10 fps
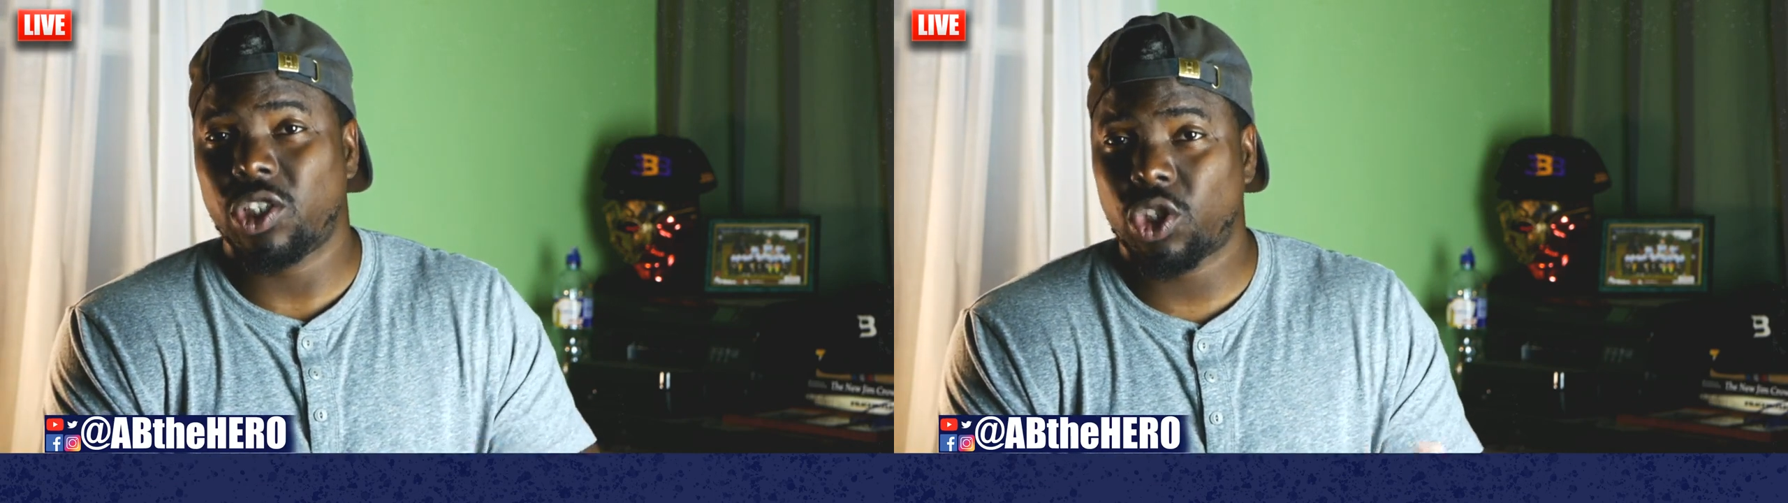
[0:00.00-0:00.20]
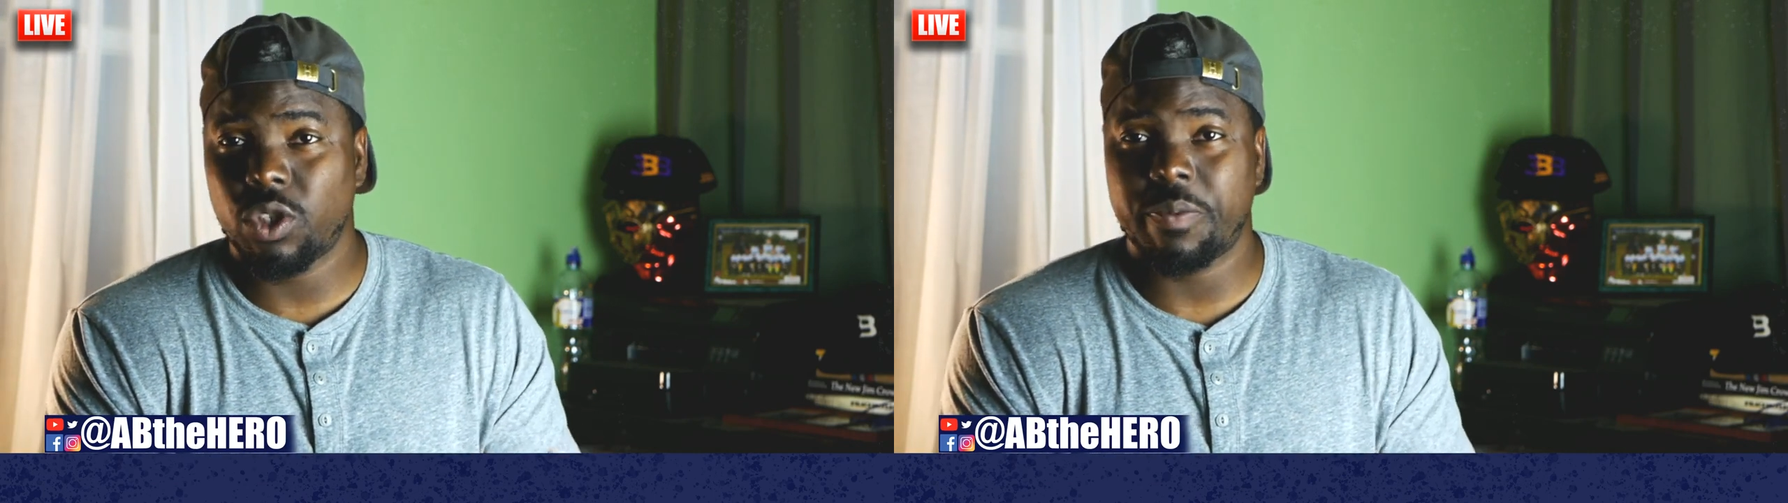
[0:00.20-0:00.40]

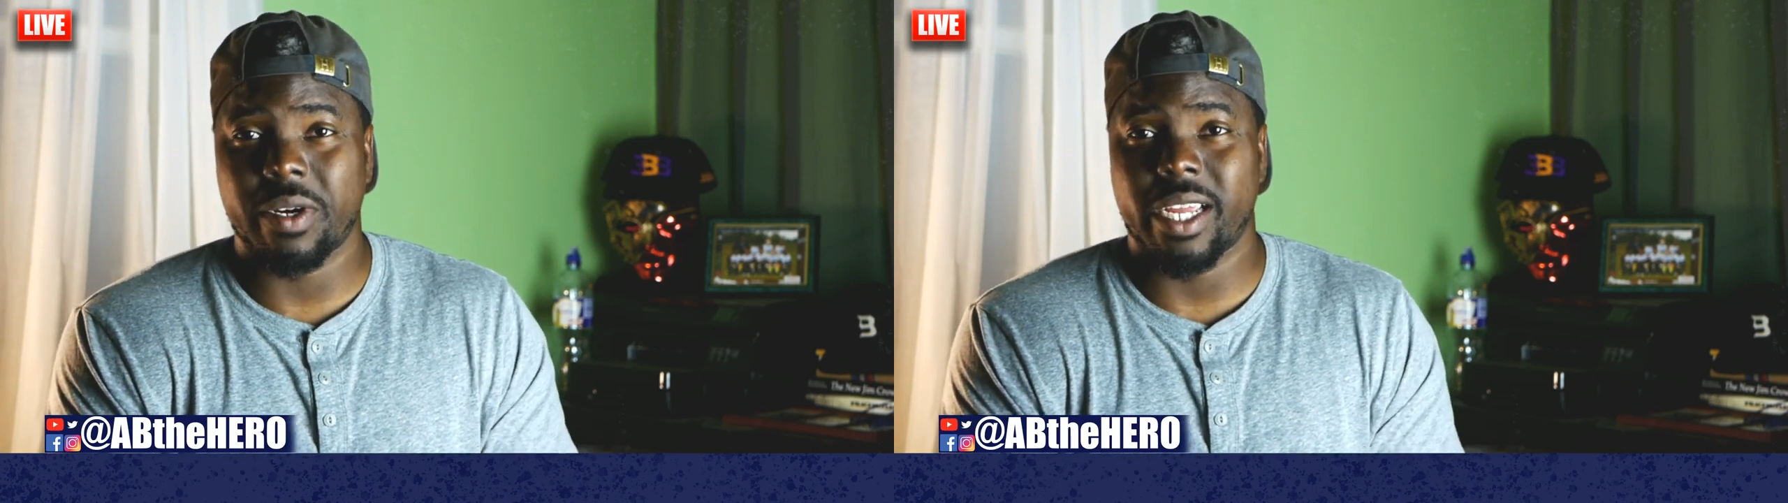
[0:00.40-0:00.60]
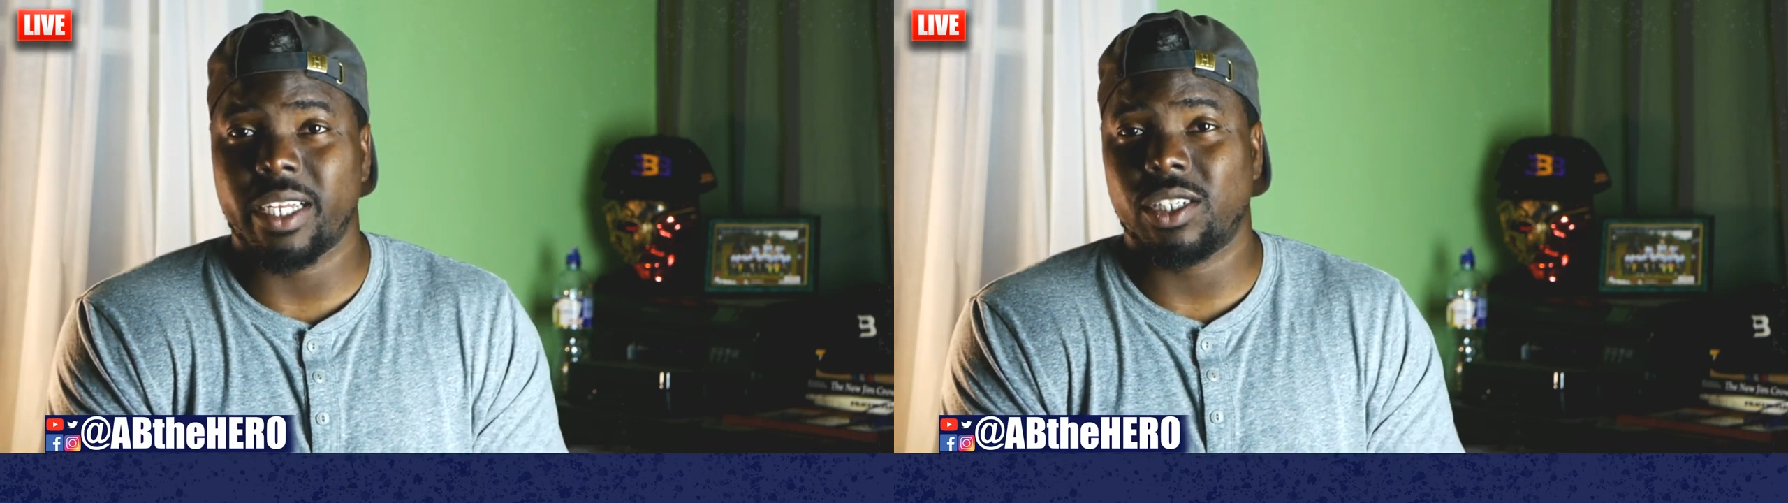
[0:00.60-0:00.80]
super
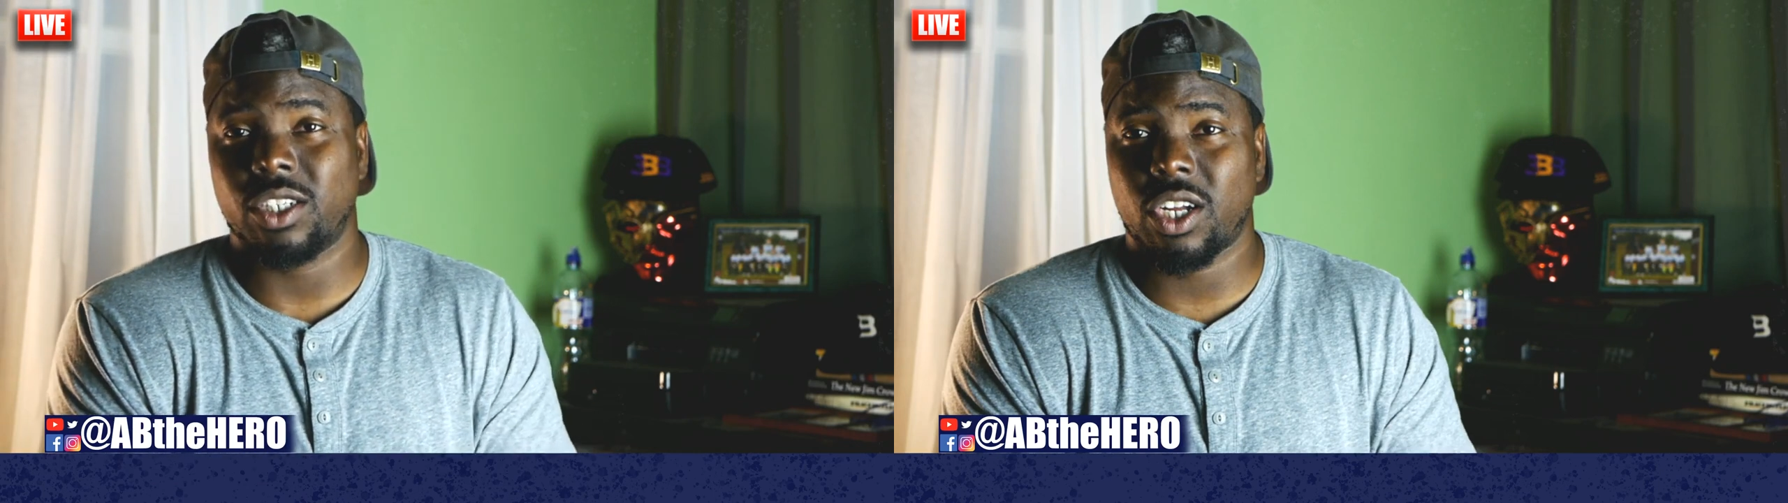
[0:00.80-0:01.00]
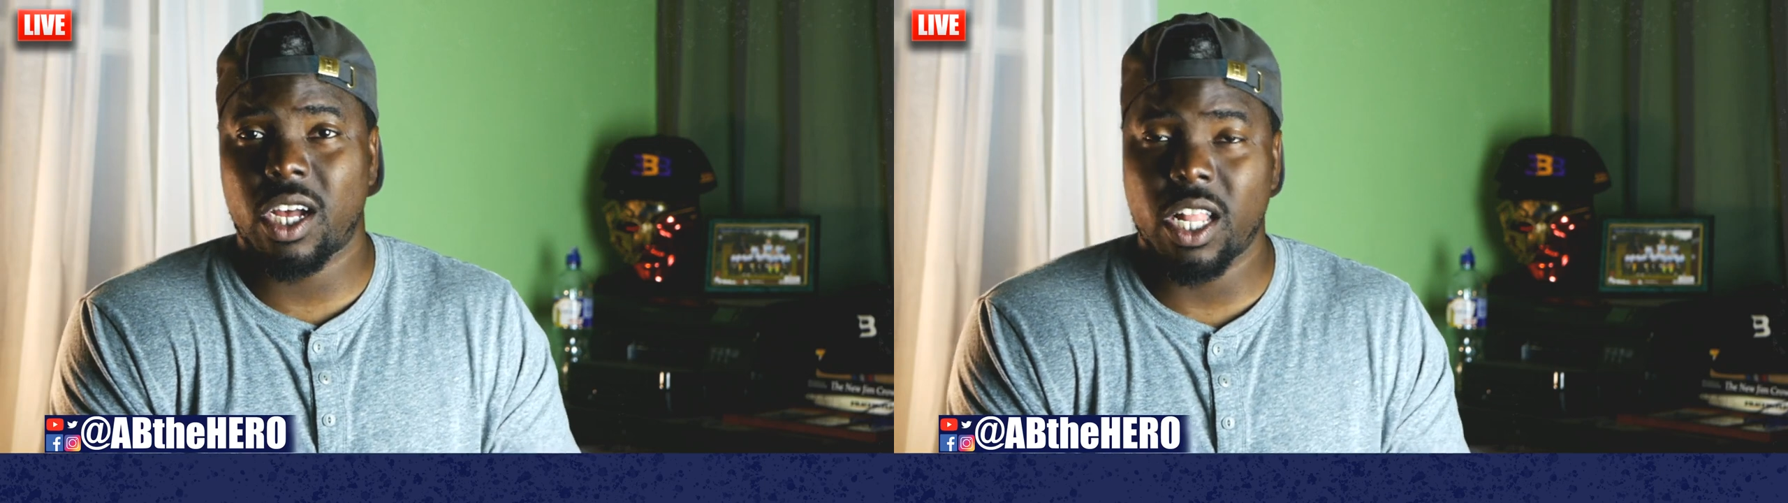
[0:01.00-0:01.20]

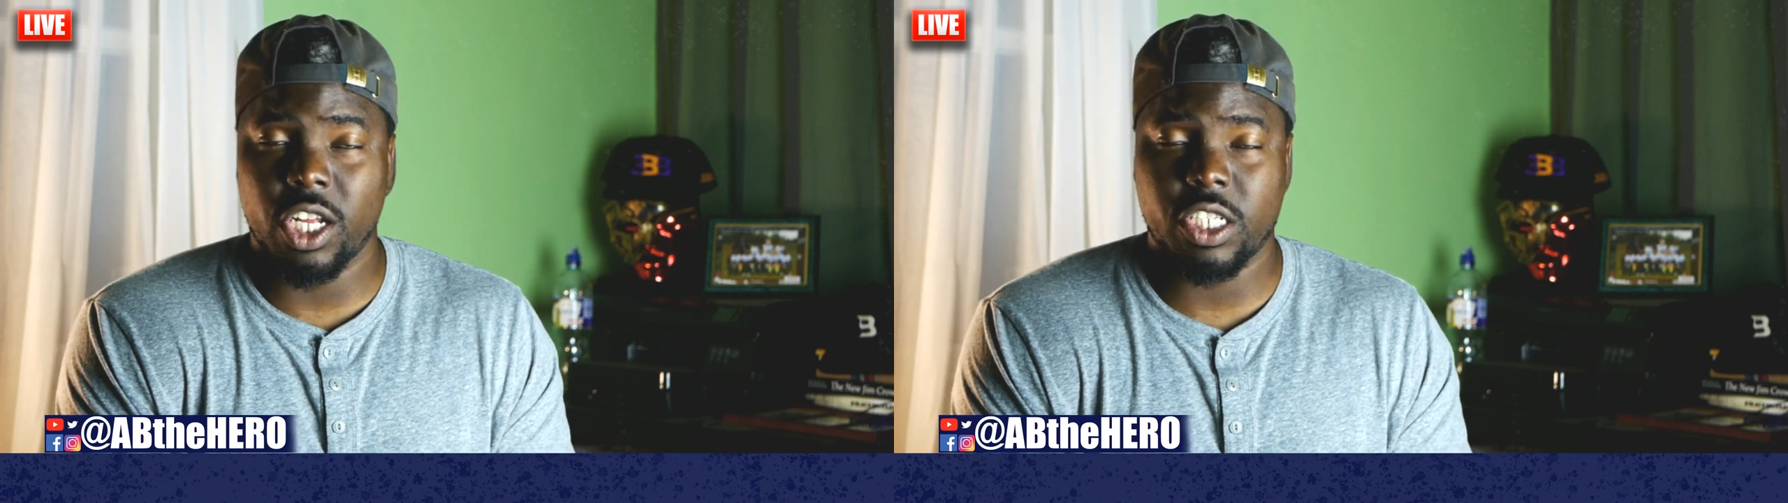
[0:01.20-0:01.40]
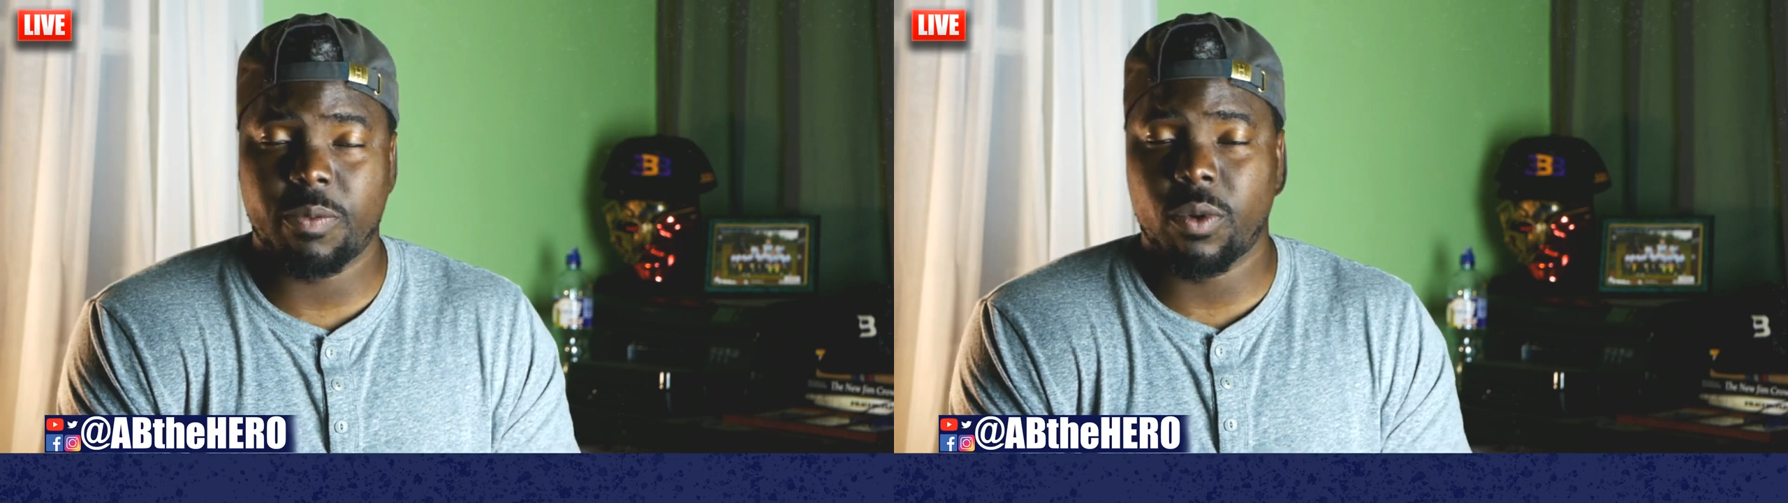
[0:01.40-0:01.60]
agent,
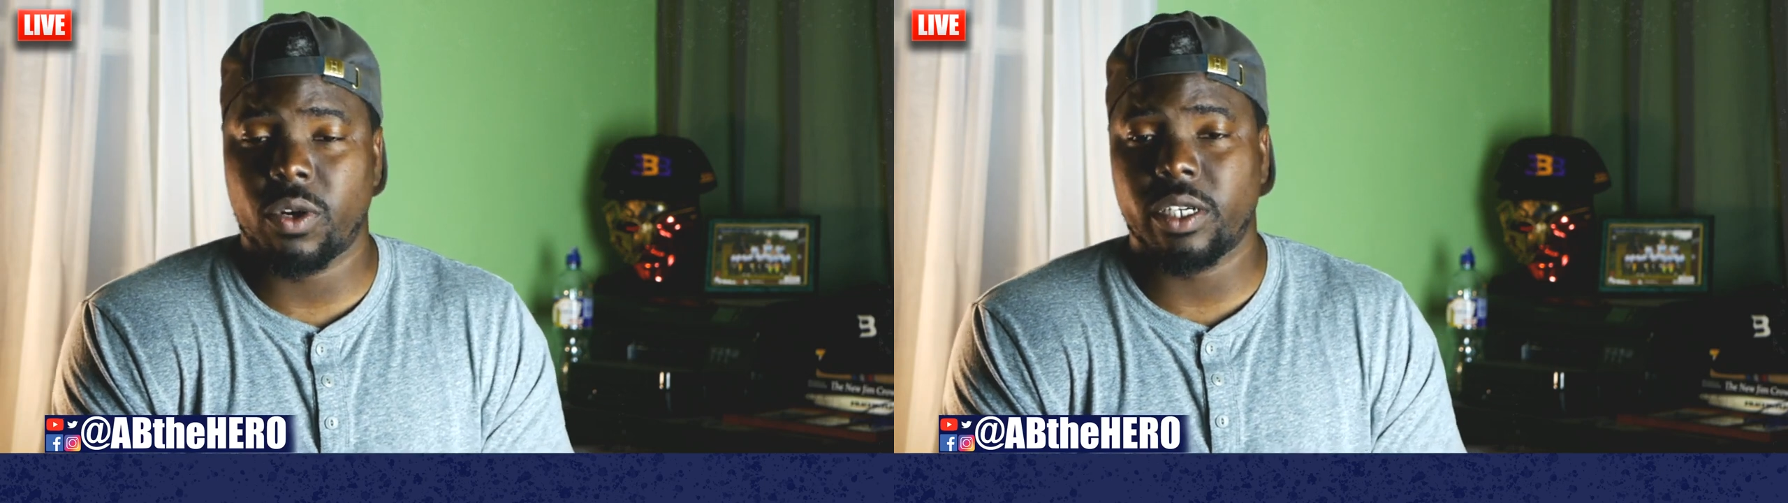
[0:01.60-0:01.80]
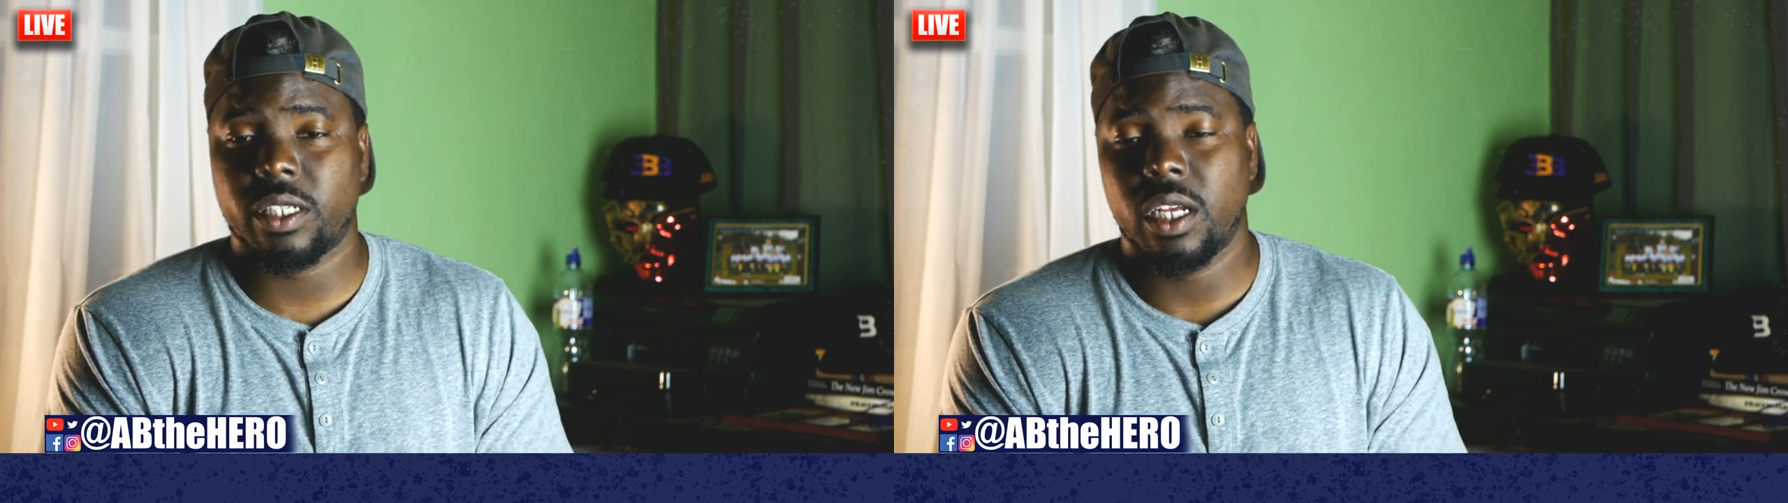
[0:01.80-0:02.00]
Clutch
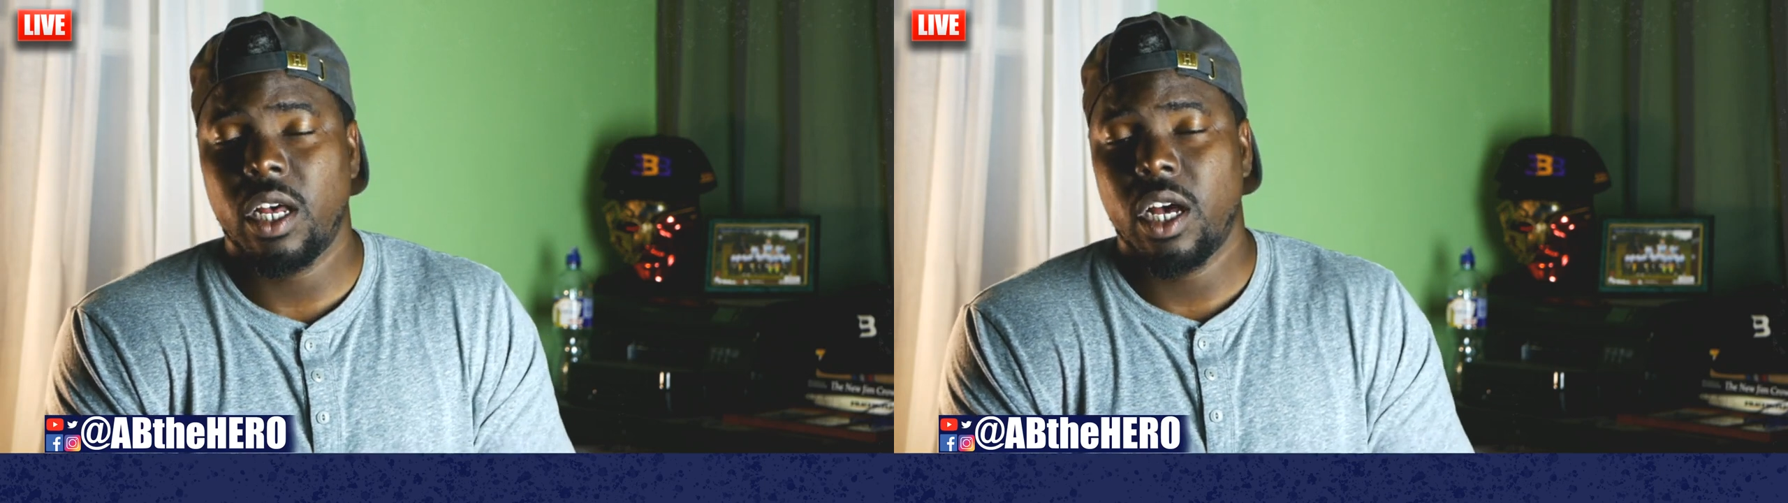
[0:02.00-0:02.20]
Sports,